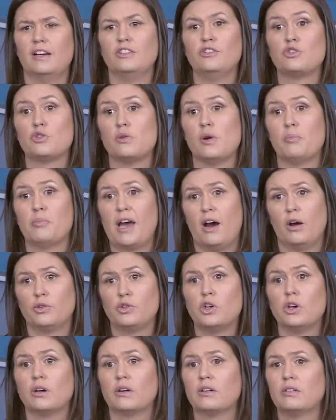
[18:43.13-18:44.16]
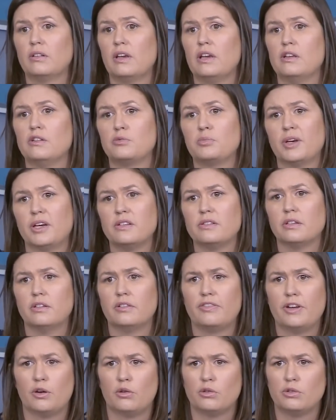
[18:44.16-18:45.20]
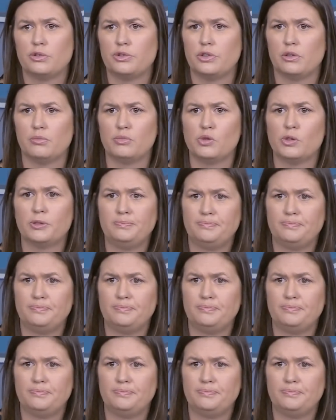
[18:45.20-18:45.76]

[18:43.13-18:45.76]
Jerome Powell took his place on the Federal Reserve Board.